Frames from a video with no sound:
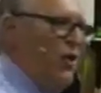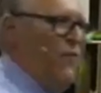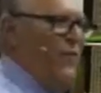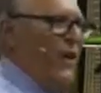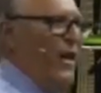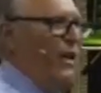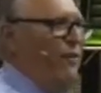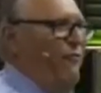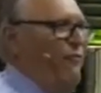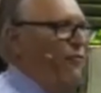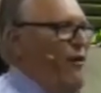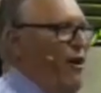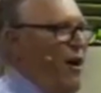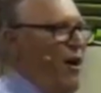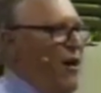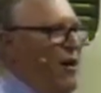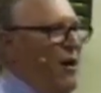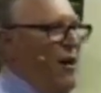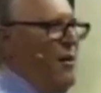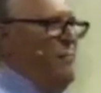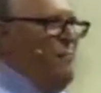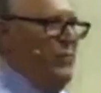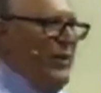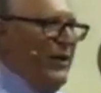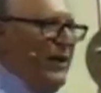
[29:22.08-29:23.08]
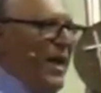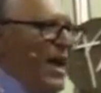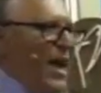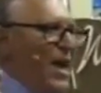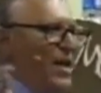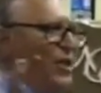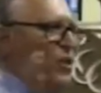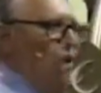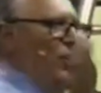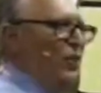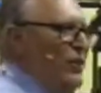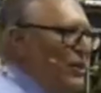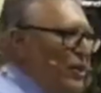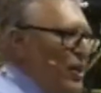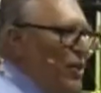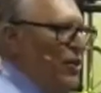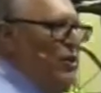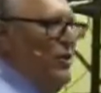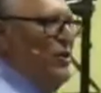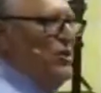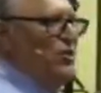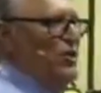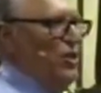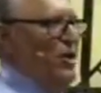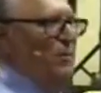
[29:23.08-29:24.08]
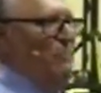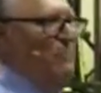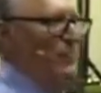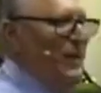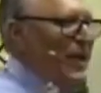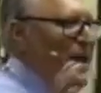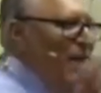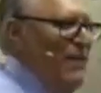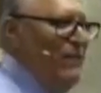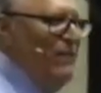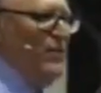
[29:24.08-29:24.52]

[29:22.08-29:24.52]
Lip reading: that far. Pray continuously, pray in